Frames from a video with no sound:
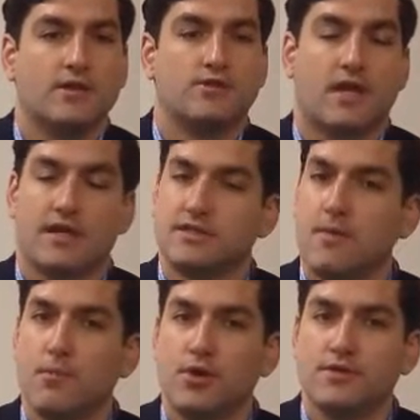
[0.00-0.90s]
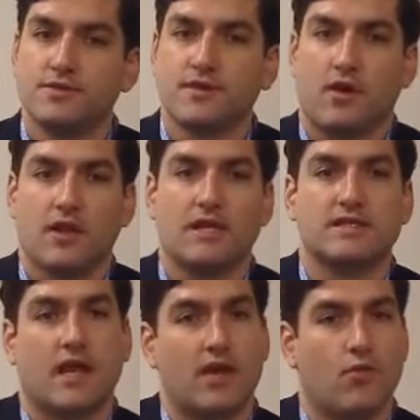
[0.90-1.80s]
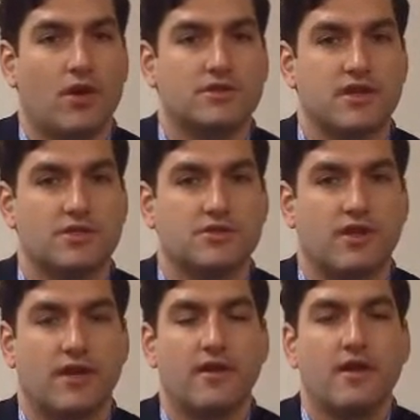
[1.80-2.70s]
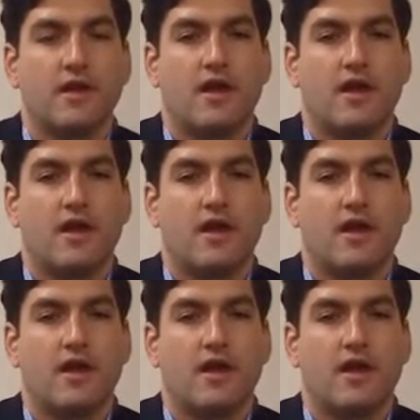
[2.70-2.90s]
to get sunburns, are less likely to wear sunscreen.